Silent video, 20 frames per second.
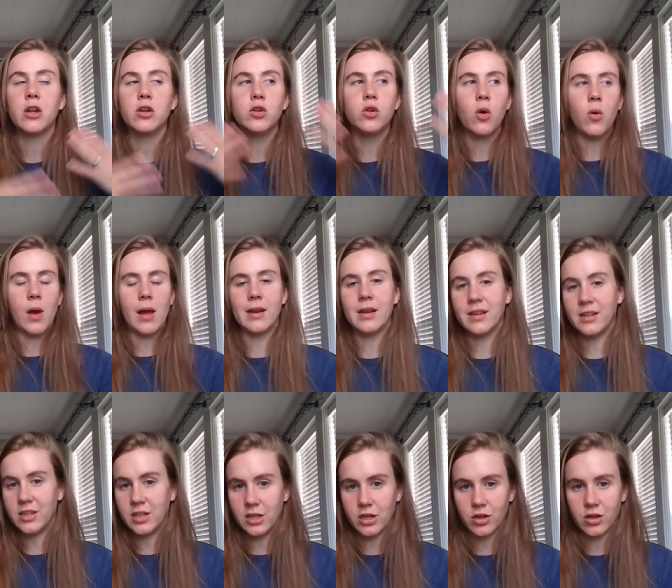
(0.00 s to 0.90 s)
go out
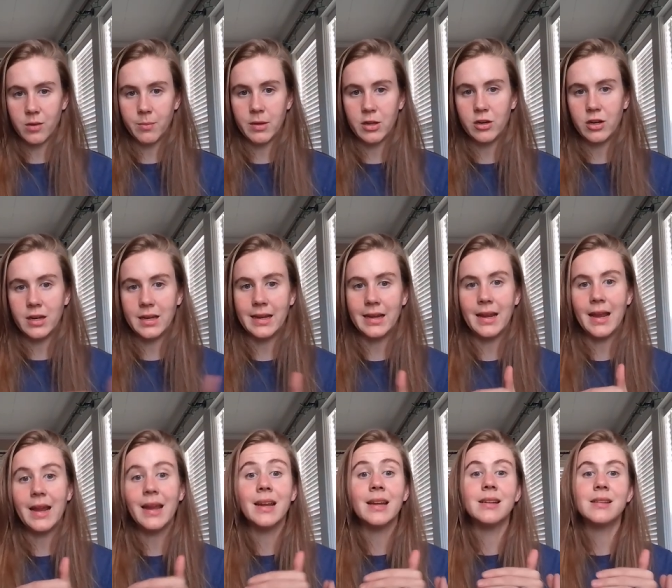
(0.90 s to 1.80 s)
into your
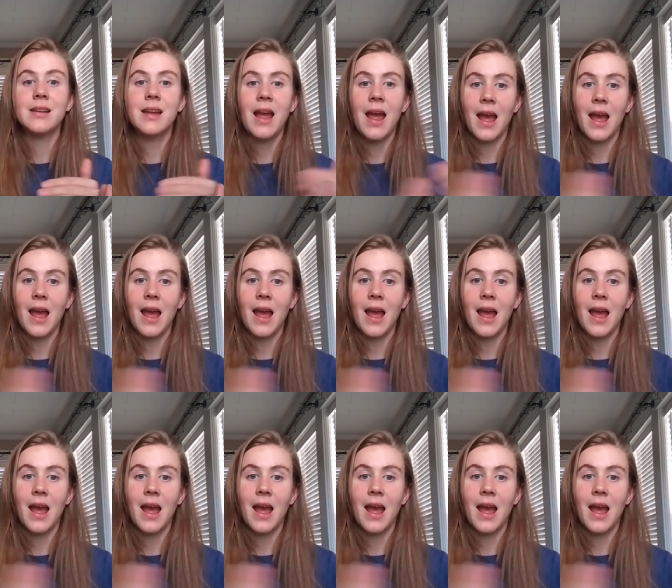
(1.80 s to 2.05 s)
community and